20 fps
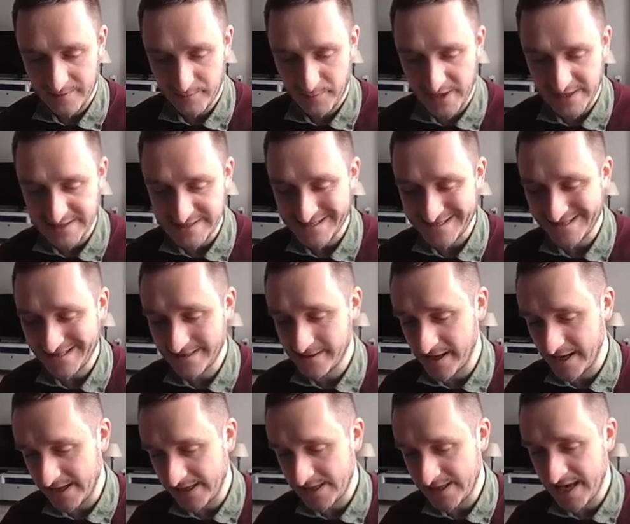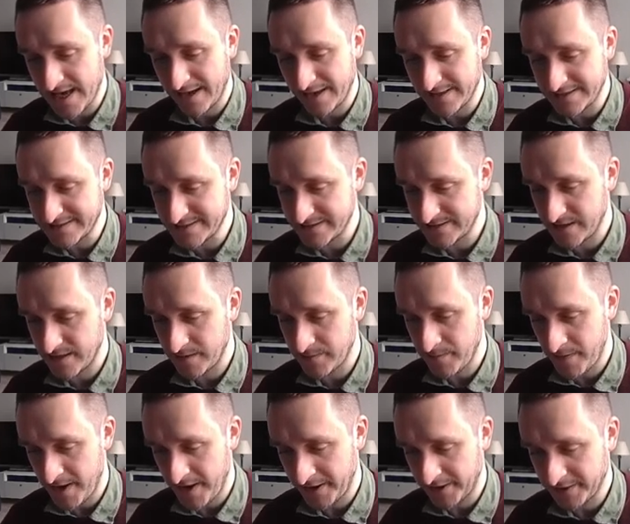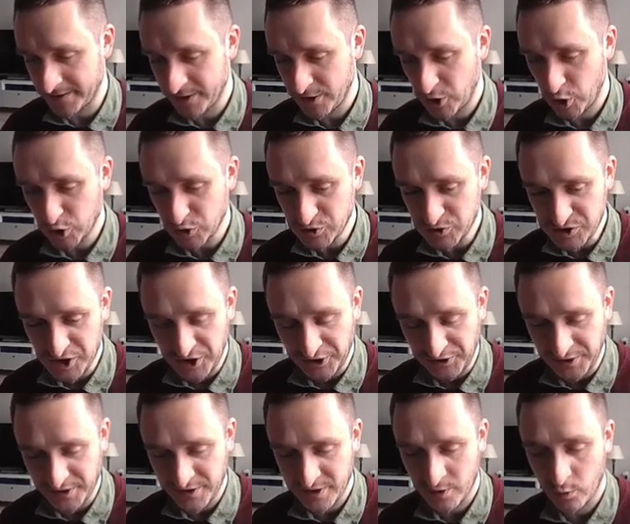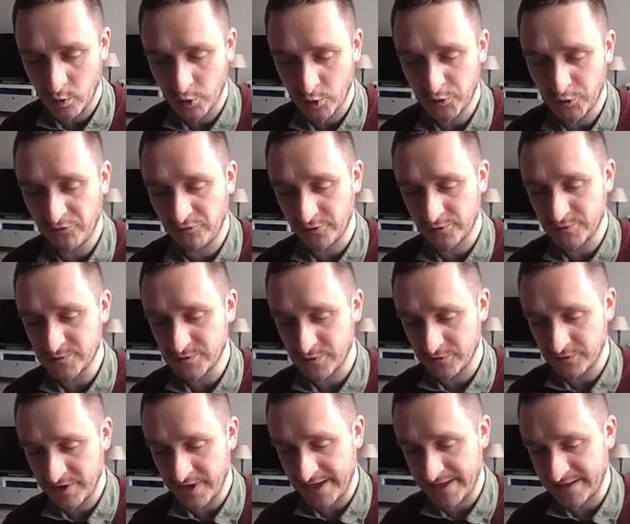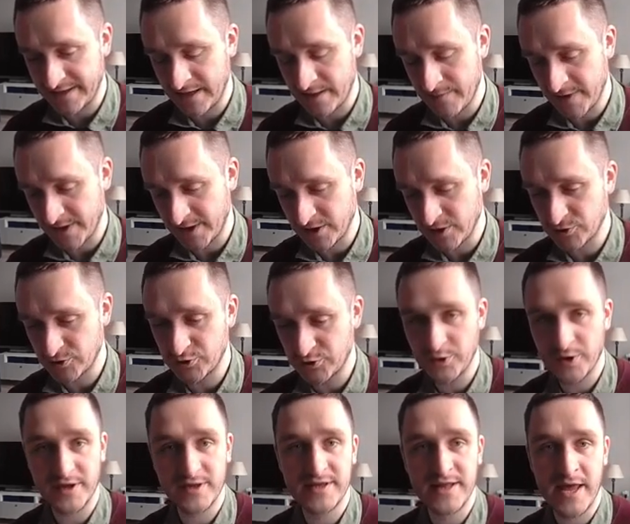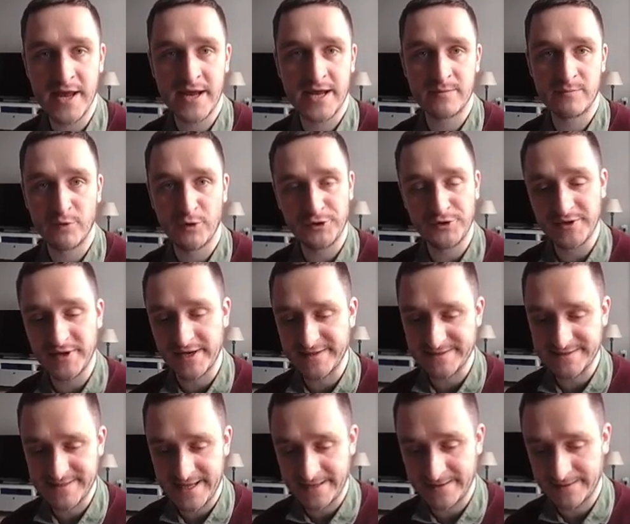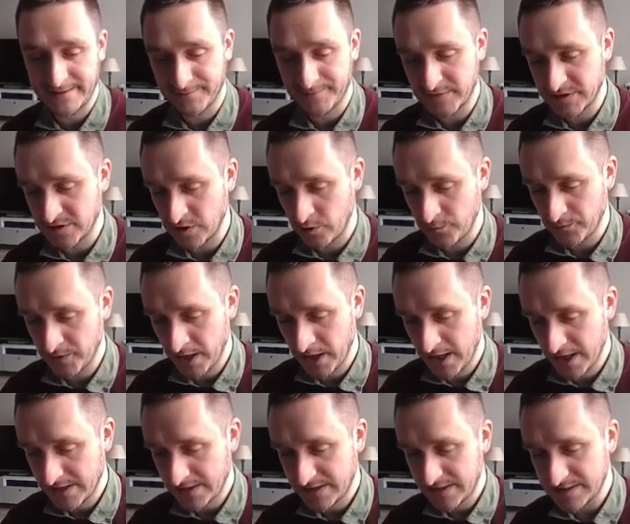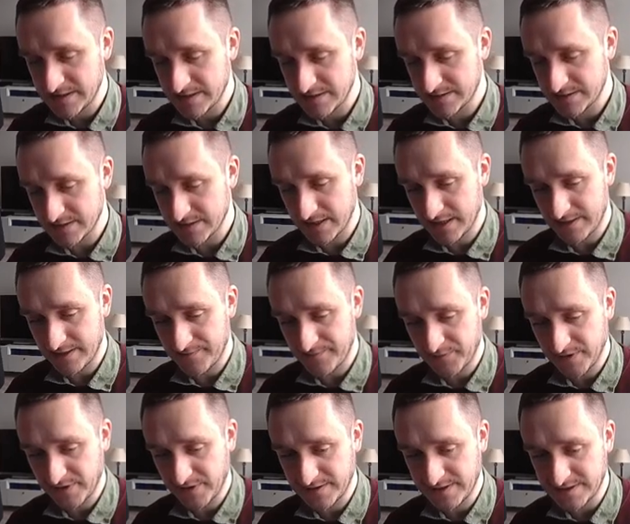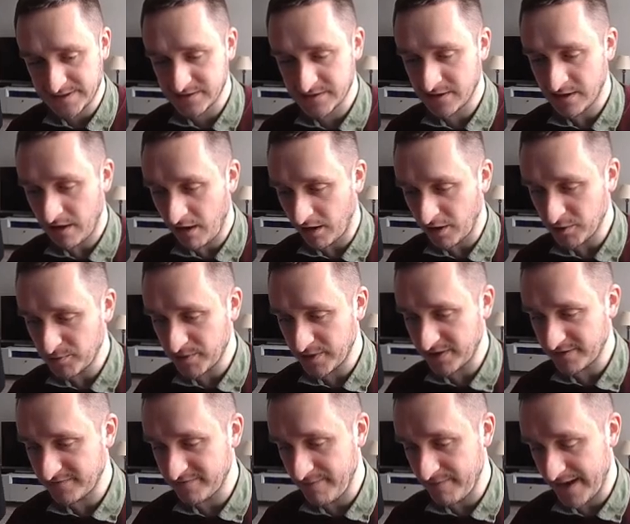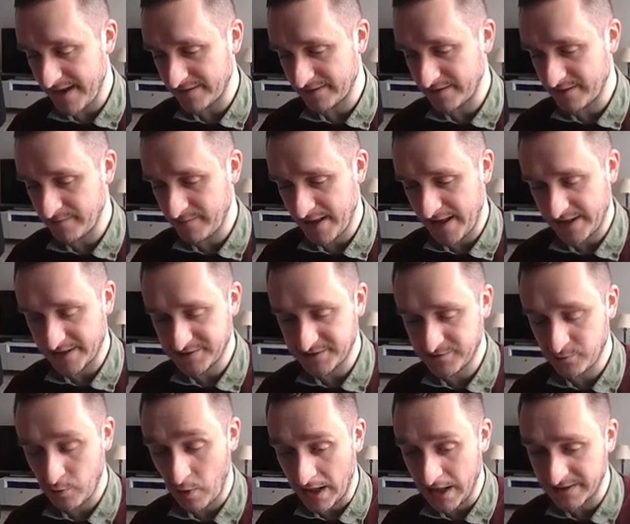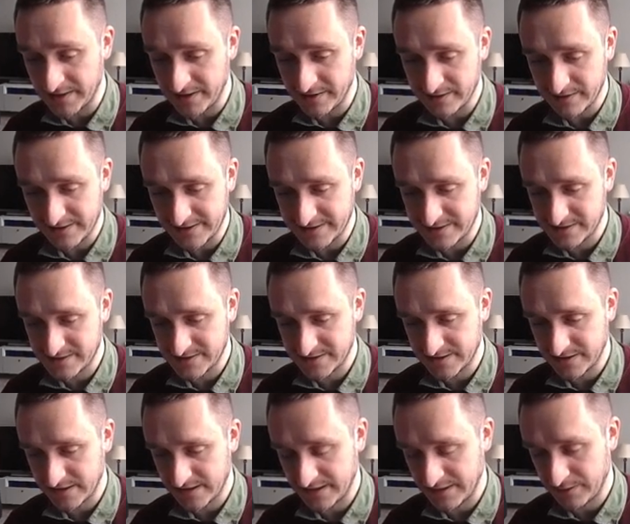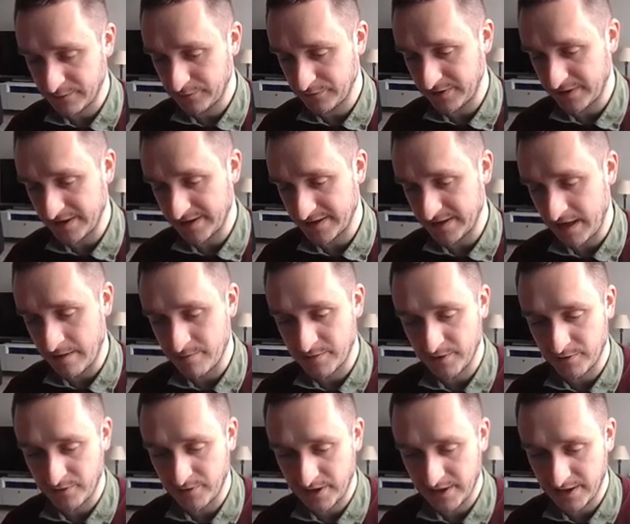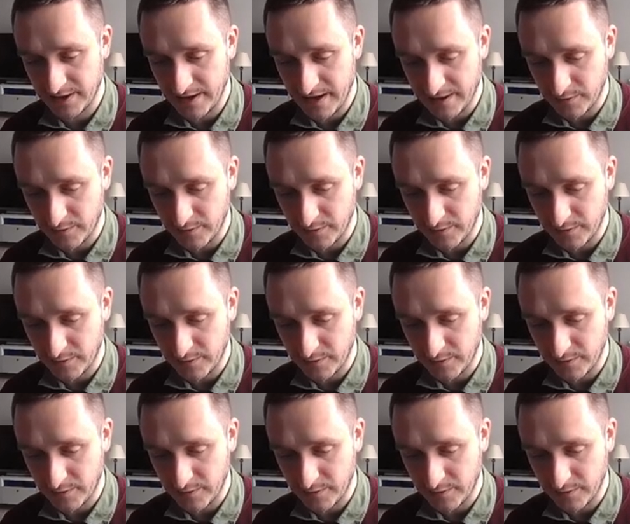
basically data is the main concern, and they want to focus on data and making sure that they can monetize data. So this is hard, but if they manage it well, then it can be really a